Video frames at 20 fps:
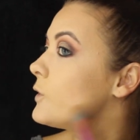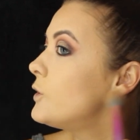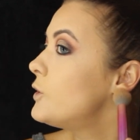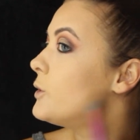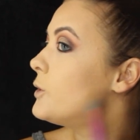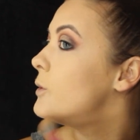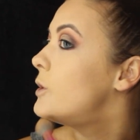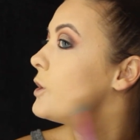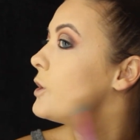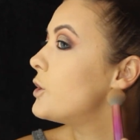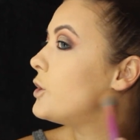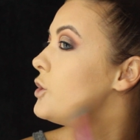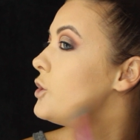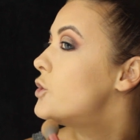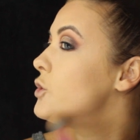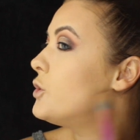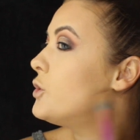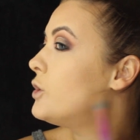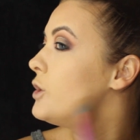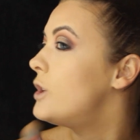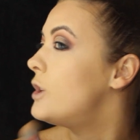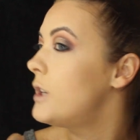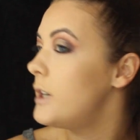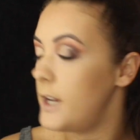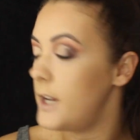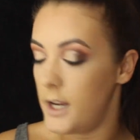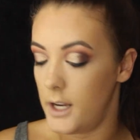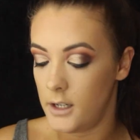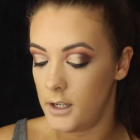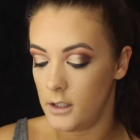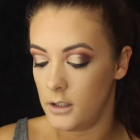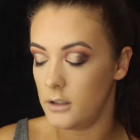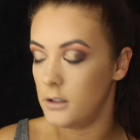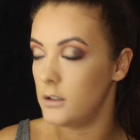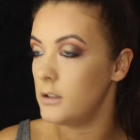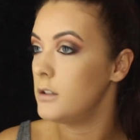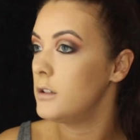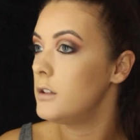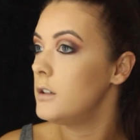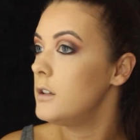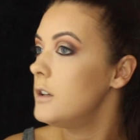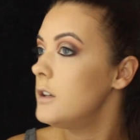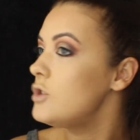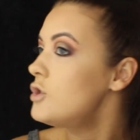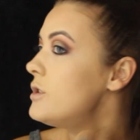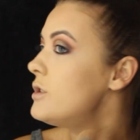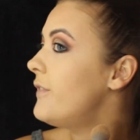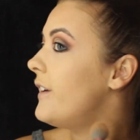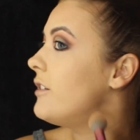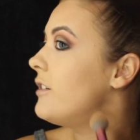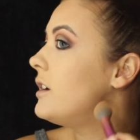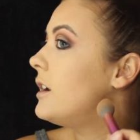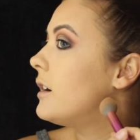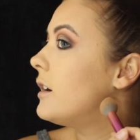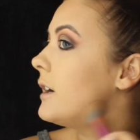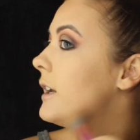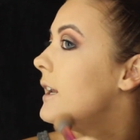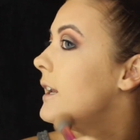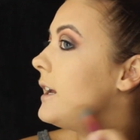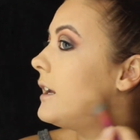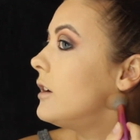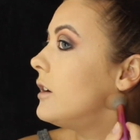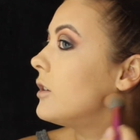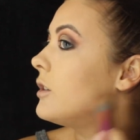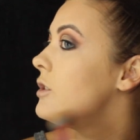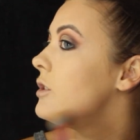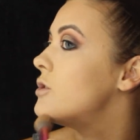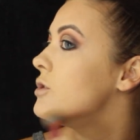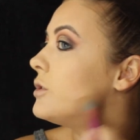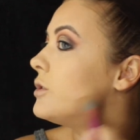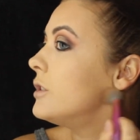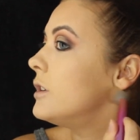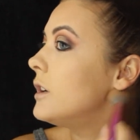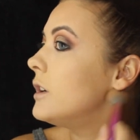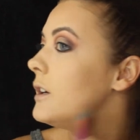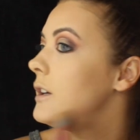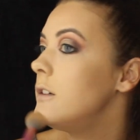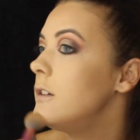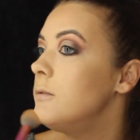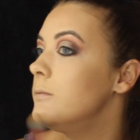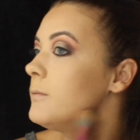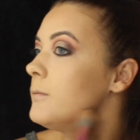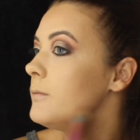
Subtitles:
can do along your jawline, just very lightly along your jawline.